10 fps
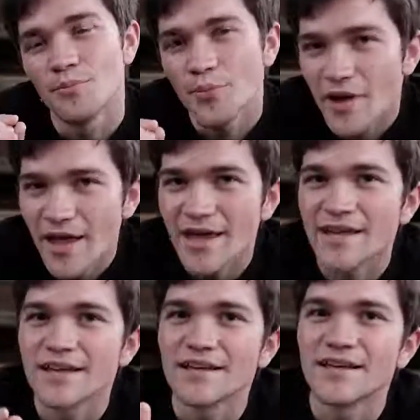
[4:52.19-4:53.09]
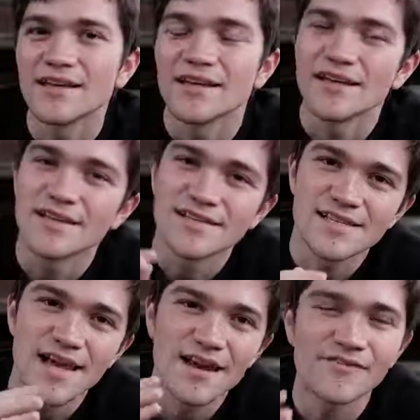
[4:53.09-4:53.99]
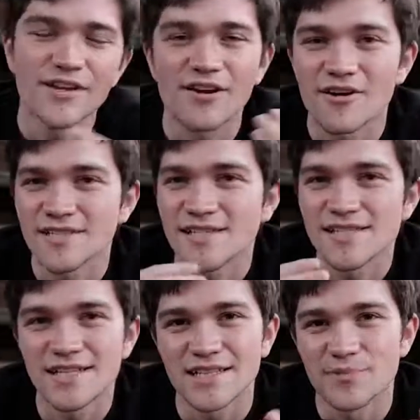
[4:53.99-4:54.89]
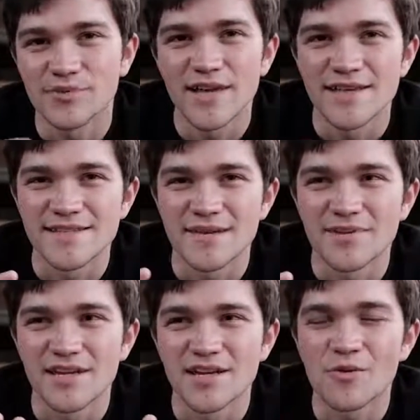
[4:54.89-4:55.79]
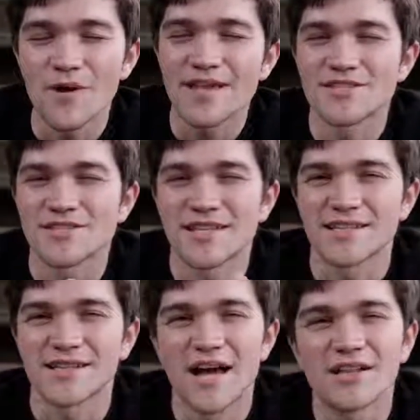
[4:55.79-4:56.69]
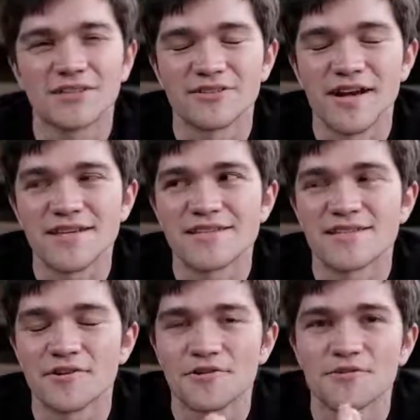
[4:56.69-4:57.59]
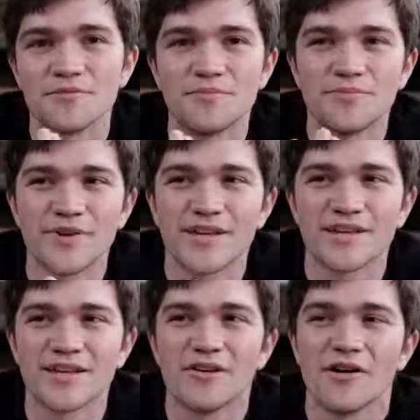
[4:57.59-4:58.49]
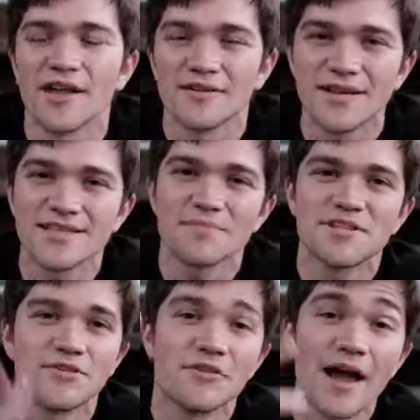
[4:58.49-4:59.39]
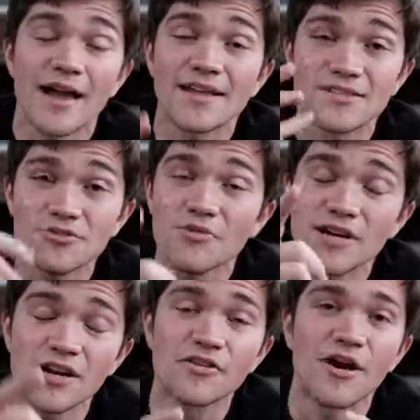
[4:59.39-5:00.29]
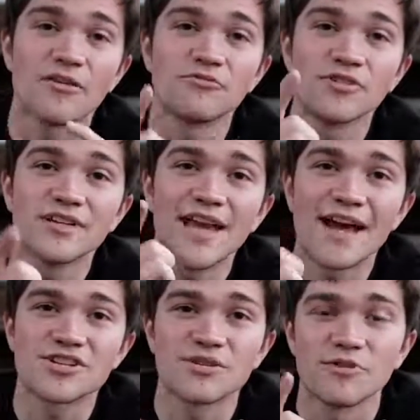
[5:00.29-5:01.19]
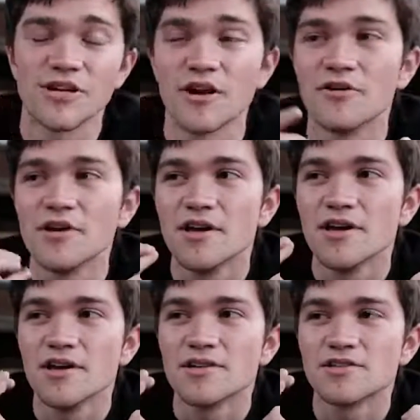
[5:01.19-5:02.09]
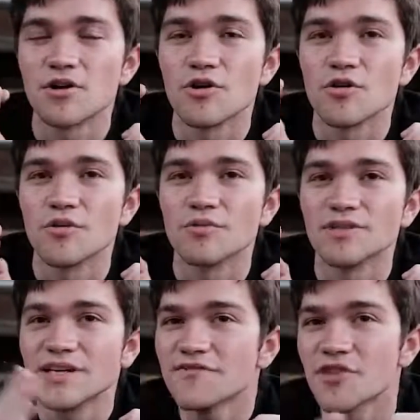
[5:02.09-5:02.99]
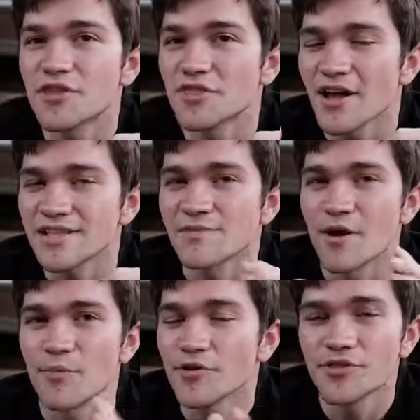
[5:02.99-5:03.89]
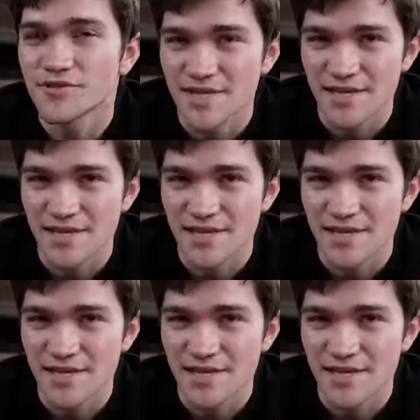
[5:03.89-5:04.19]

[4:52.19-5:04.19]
but is kind of, like, artistically placed. I mean, in a way it's just like a color, right? So, but, you know, it's up to you. I do want to know though. I really actually want to know. So leave the thoughts about both those